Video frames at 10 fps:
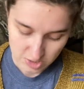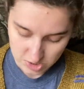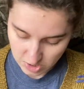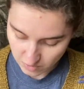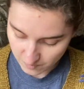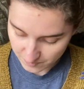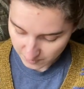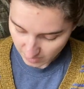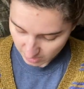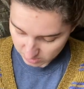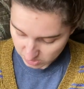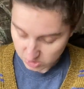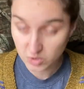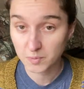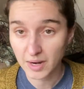So,
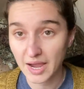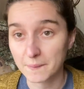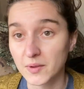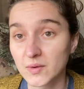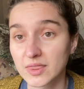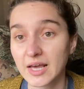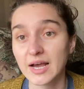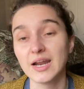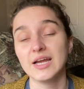super happy with that.